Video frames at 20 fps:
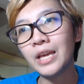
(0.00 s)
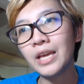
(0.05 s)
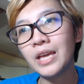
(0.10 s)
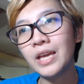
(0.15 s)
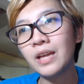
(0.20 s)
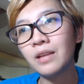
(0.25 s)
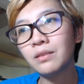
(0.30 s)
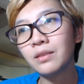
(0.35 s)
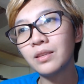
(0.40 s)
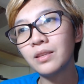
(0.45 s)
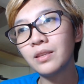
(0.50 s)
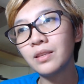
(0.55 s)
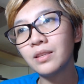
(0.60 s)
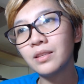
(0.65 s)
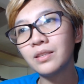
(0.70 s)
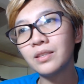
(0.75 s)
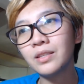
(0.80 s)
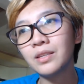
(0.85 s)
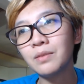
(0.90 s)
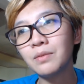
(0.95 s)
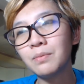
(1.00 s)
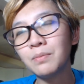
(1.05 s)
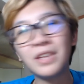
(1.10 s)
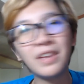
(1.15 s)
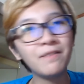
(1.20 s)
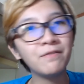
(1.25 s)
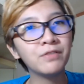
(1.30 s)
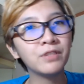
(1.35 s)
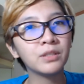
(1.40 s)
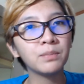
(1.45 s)
it
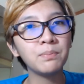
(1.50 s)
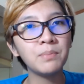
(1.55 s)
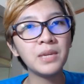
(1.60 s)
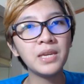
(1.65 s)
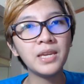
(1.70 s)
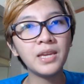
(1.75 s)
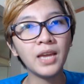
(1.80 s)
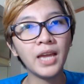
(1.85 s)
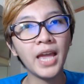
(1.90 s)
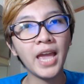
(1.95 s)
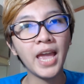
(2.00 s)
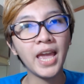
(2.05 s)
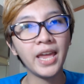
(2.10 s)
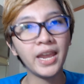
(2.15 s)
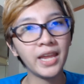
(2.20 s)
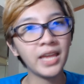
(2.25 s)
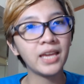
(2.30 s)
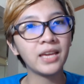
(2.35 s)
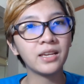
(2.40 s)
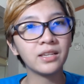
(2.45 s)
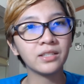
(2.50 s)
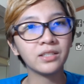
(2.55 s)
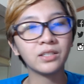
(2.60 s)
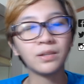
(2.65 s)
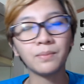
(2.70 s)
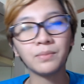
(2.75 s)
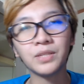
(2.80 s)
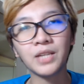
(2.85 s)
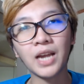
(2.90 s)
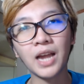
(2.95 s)
gives me a headache
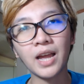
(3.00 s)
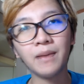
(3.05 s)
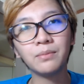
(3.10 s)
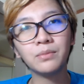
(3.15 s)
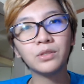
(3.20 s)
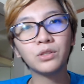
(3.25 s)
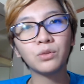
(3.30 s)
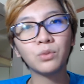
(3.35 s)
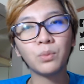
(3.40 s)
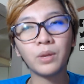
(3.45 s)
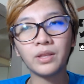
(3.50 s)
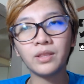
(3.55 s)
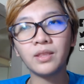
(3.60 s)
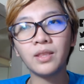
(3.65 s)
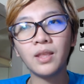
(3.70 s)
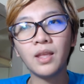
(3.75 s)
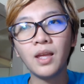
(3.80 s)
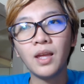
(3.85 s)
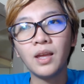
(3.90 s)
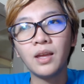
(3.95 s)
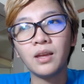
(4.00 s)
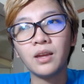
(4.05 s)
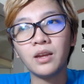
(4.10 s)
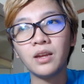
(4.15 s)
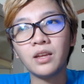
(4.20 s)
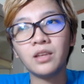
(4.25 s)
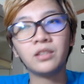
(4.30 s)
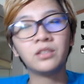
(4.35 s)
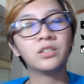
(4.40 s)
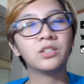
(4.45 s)
sometimes when
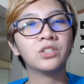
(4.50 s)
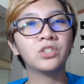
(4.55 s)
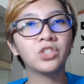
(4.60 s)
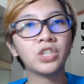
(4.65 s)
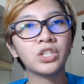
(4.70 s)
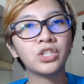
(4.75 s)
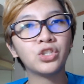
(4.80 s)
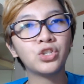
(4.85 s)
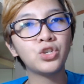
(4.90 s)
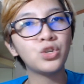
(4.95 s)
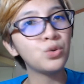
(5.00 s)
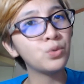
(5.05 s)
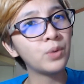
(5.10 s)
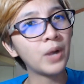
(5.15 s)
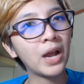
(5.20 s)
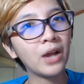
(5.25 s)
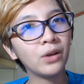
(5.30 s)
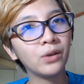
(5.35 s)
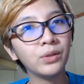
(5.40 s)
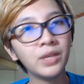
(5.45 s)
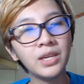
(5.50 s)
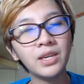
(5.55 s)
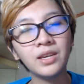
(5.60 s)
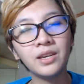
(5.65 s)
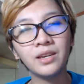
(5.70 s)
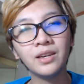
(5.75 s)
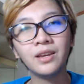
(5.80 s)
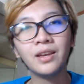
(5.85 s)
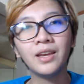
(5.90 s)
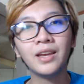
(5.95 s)
it's just too rowdy,
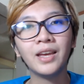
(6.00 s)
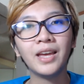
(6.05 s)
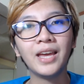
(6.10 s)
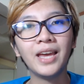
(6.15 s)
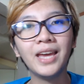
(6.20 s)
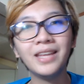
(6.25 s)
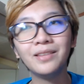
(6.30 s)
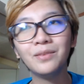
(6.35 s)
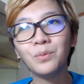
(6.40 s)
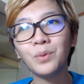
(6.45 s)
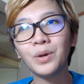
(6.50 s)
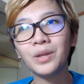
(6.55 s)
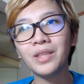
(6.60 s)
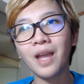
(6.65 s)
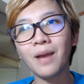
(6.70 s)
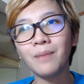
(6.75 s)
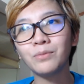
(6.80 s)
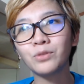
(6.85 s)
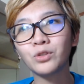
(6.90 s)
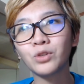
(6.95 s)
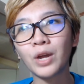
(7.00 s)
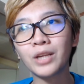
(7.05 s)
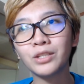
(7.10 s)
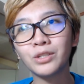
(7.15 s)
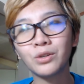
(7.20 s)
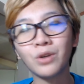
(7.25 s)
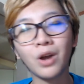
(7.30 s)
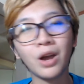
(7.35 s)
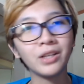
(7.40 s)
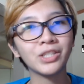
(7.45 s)
and when I'm trying
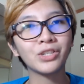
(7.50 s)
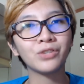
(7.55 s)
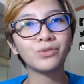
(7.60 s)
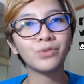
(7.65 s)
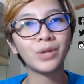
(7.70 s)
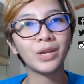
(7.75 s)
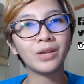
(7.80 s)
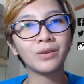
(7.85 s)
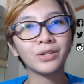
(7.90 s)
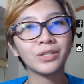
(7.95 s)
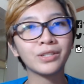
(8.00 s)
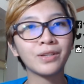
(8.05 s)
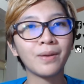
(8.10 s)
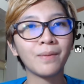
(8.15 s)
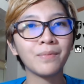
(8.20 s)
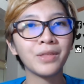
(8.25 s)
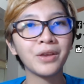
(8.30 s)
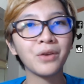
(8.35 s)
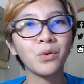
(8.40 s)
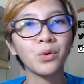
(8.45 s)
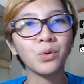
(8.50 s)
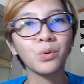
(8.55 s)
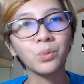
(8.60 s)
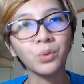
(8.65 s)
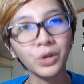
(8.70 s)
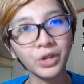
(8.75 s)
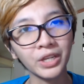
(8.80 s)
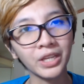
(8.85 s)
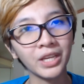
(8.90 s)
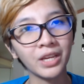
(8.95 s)
to concentrate or something, or
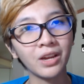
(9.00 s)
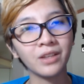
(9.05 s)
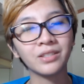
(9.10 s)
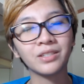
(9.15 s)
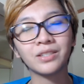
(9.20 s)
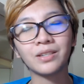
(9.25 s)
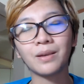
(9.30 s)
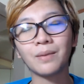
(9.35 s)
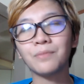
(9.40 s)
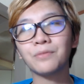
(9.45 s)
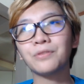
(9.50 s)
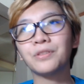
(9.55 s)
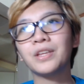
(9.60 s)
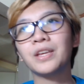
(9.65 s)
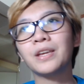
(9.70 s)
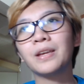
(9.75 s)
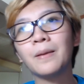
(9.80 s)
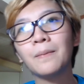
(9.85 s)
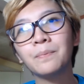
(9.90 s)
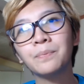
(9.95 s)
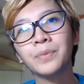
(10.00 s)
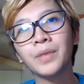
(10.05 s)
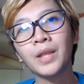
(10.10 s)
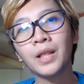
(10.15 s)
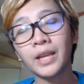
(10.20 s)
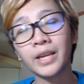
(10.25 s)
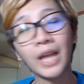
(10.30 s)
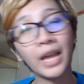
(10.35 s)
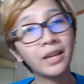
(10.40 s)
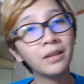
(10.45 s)
working on something.
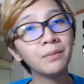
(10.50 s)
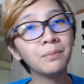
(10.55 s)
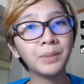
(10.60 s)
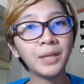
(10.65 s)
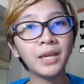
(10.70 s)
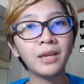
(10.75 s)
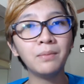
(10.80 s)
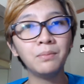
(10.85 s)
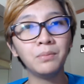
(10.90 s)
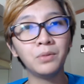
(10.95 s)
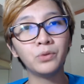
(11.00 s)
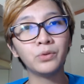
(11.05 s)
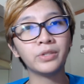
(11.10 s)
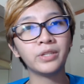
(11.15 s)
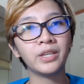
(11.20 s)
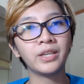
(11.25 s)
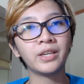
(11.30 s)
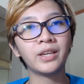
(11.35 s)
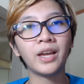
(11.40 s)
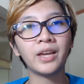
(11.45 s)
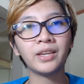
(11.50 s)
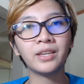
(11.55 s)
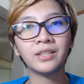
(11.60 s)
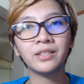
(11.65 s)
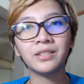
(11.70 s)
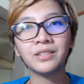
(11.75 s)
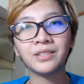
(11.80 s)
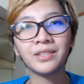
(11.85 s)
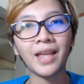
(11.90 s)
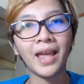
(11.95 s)
Like, I can play music, I
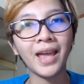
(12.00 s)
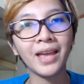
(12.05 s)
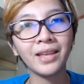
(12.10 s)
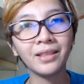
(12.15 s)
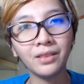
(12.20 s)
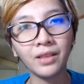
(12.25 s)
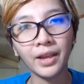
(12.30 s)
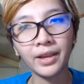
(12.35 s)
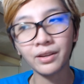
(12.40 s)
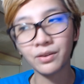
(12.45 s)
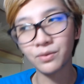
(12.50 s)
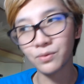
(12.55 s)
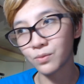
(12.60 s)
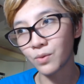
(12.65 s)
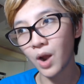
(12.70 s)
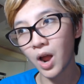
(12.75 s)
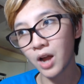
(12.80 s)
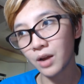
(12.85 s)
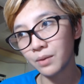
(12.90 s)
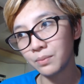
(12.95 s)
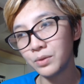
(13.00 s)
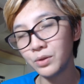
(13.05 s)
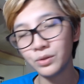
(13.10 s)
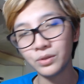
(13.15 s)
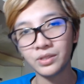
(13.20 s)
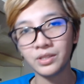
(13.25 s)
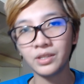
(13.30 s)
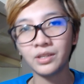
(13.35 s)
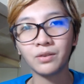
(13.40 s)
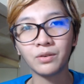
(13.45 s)
can stand like rock
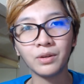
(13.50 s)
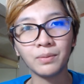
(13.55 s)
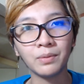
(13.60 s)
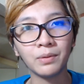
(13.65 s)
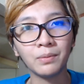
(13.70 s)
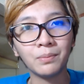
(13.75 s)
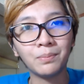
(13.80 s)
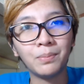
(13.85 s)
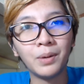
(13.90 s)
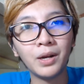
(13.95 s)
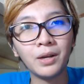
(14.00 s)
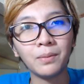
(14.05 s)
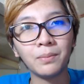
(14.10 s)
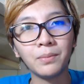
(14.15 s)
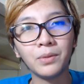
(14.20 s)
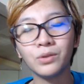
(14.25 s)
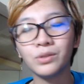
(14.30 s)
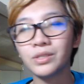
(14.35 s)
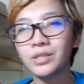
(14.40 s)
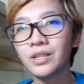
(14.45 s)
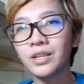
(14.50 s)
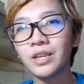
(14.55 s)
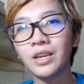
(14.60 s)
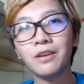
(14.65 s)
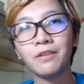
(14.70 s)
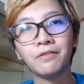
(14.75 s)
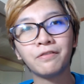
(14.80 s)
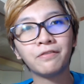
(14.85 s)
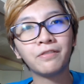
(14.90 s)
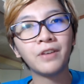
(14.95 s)
music or even punk music
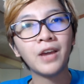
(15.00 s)
if